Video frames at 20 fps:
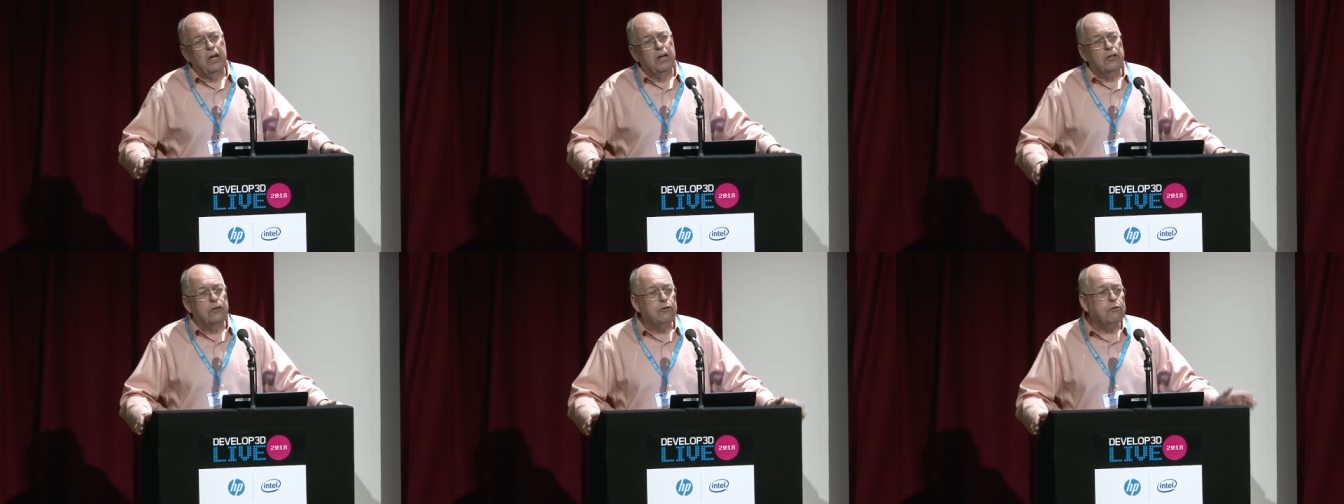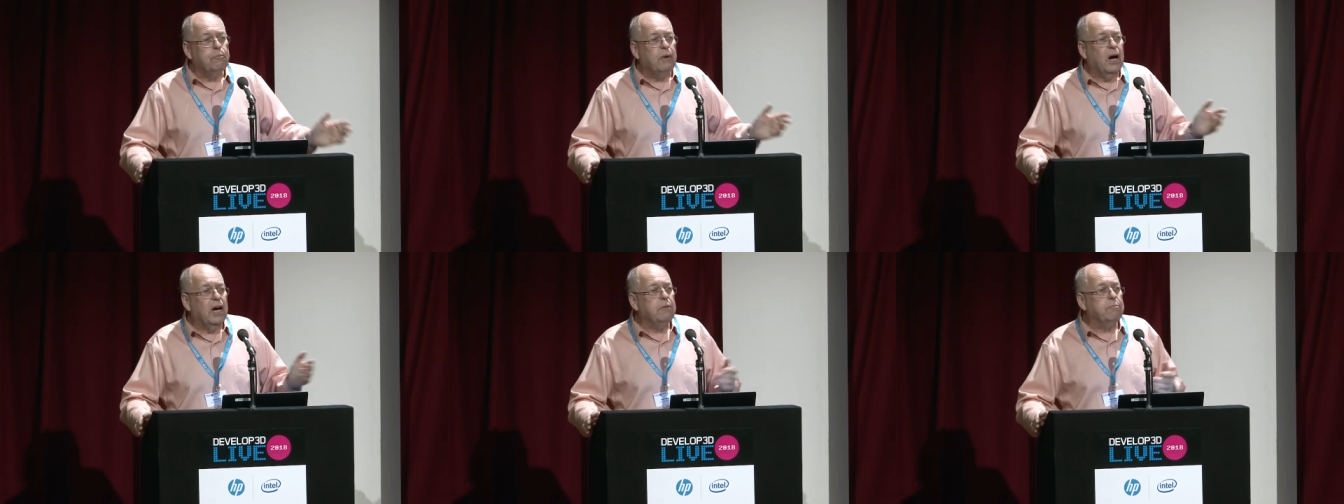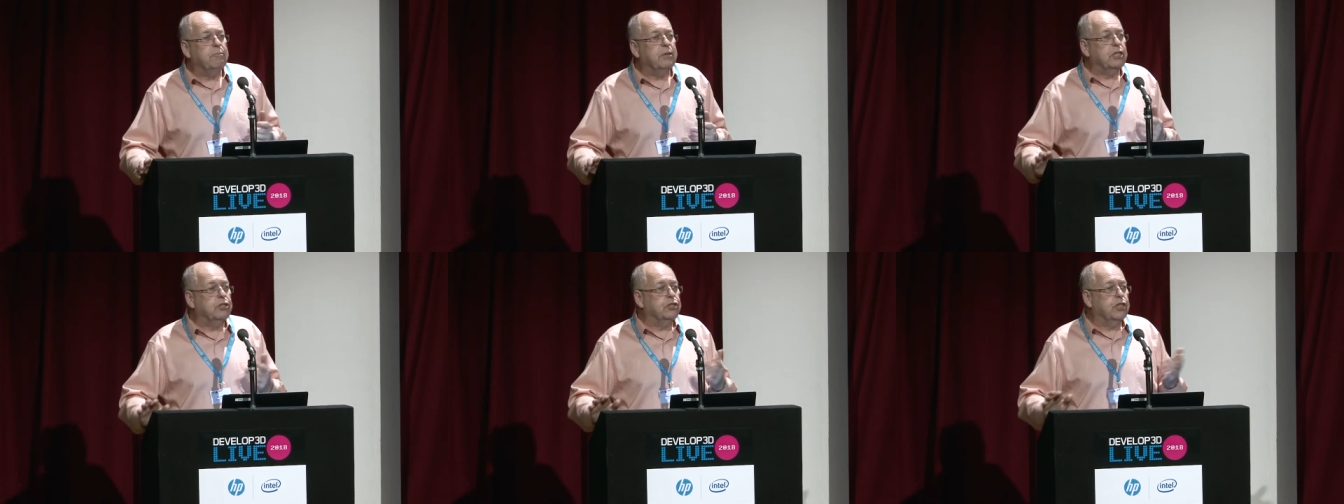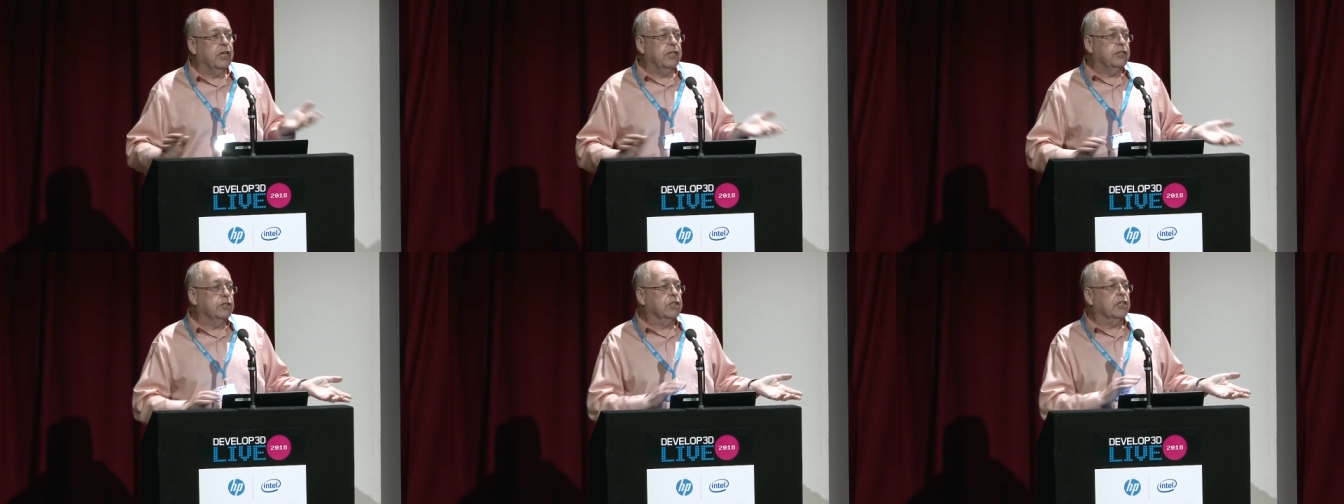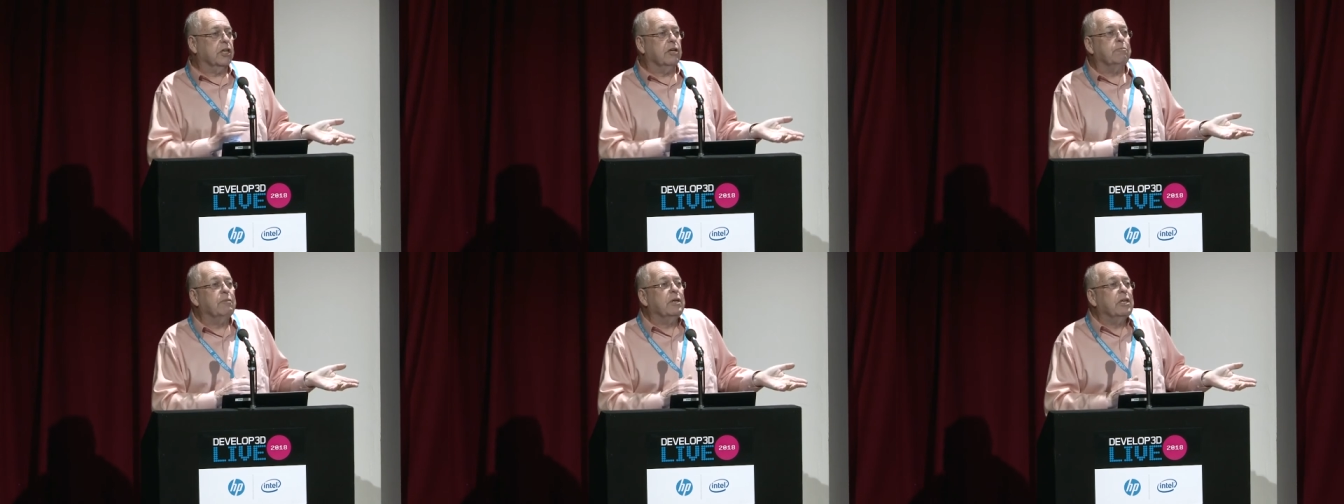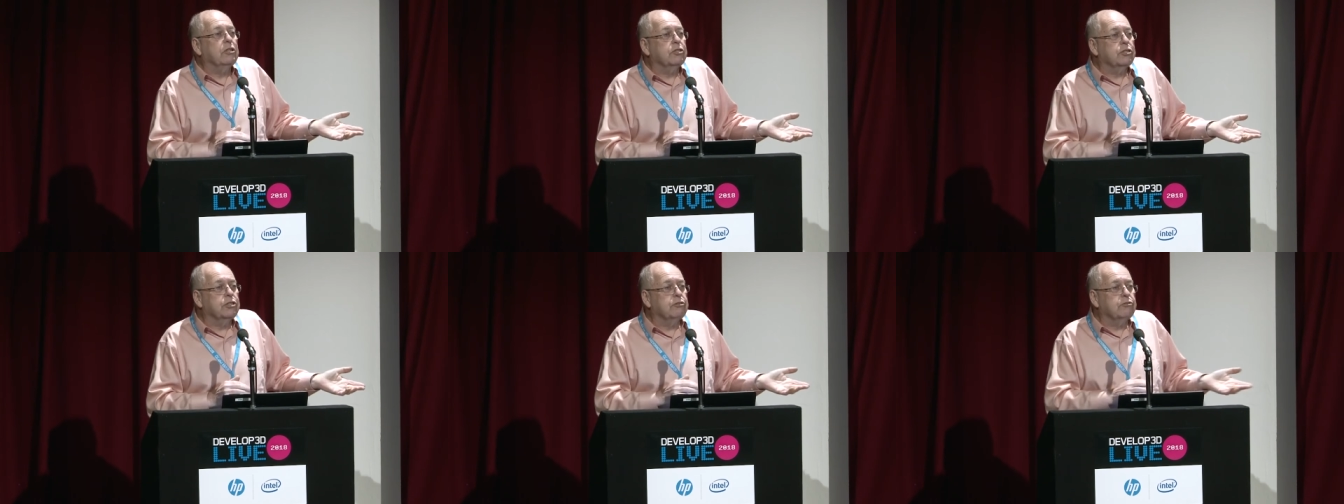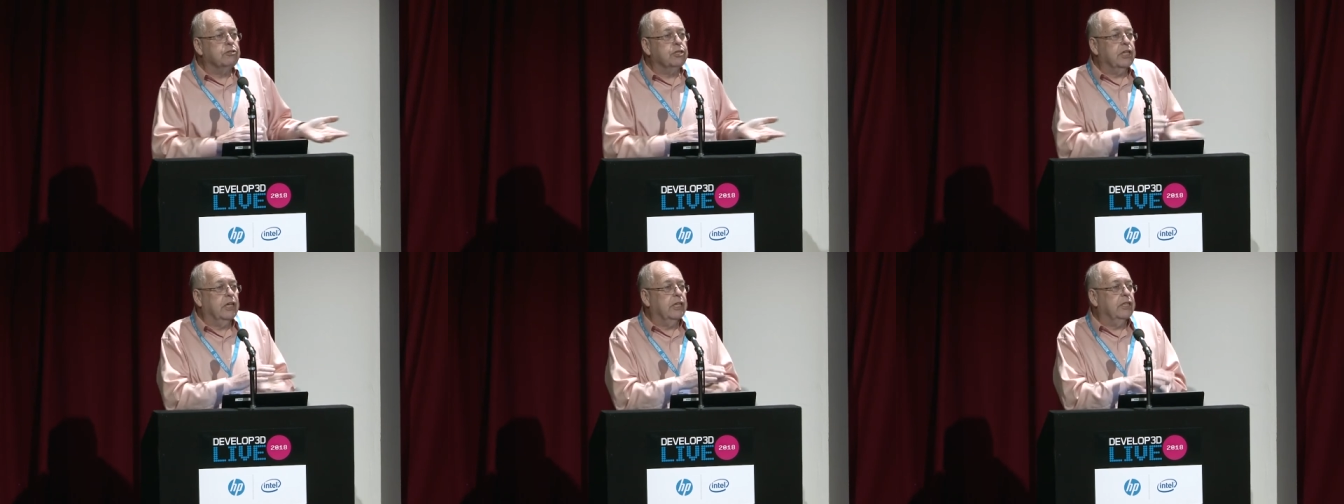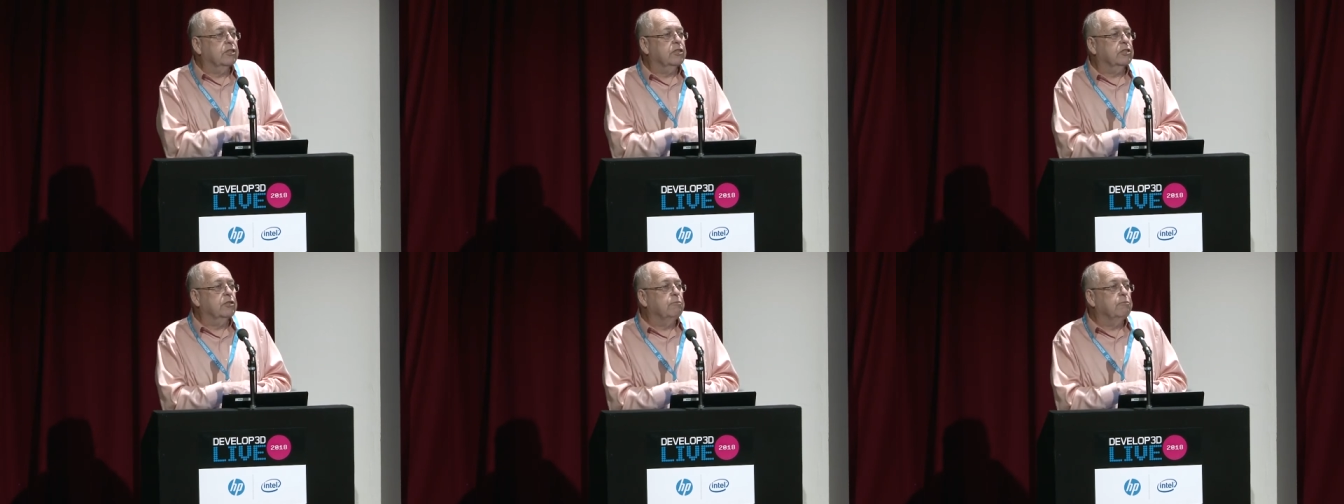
you might be changing it because you changed